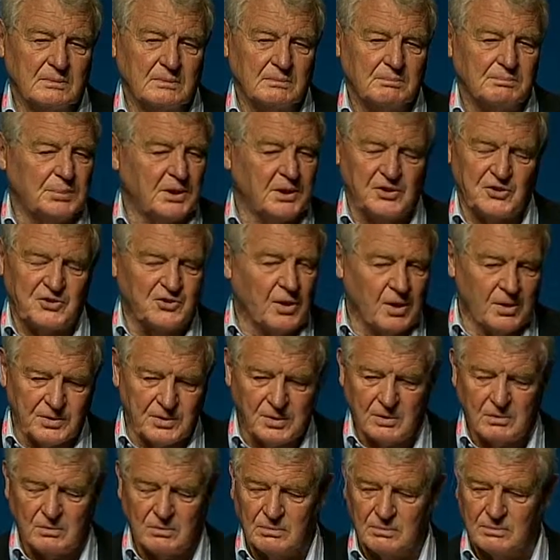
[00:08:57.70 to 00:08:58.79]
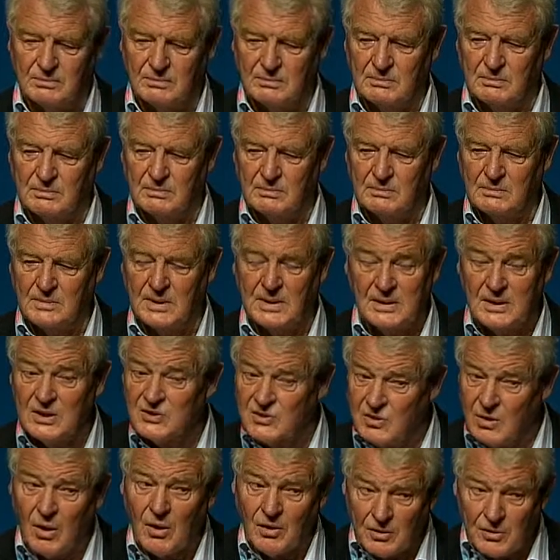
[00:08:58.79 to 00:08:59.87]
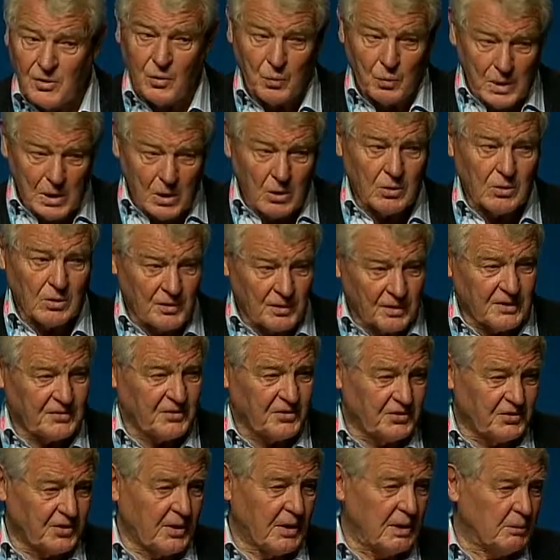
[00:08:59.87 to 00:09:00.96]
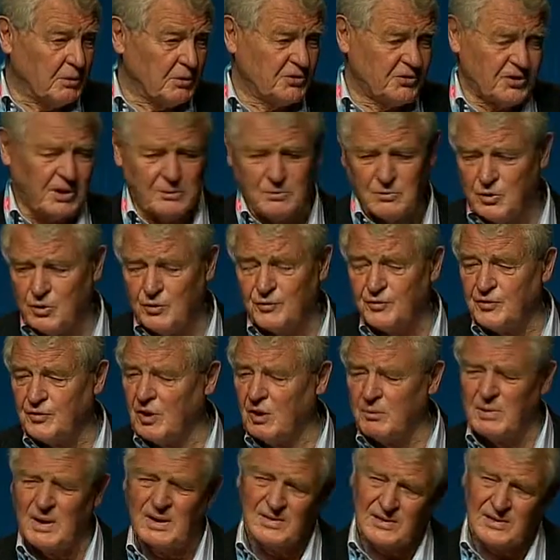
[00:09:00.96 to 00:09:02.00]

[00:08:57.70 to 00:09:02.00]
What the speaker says: But it's not new. It is not new. We look on this as though it was some new phenomenon.